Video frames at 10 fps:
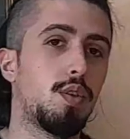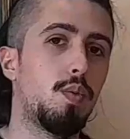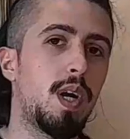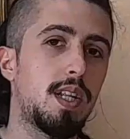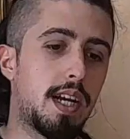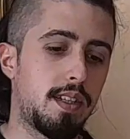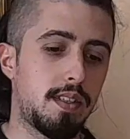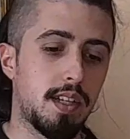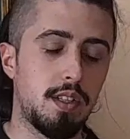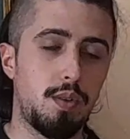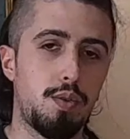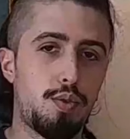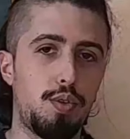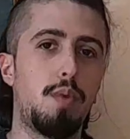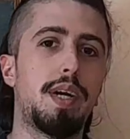So well, I decided to
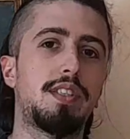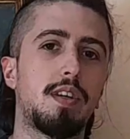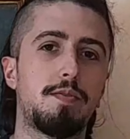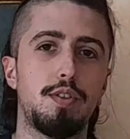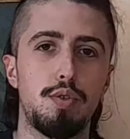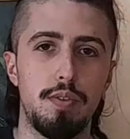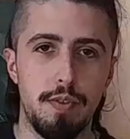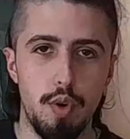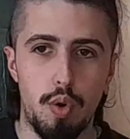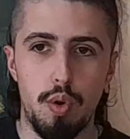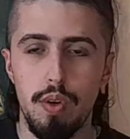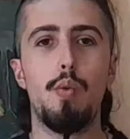throw myself into the floor.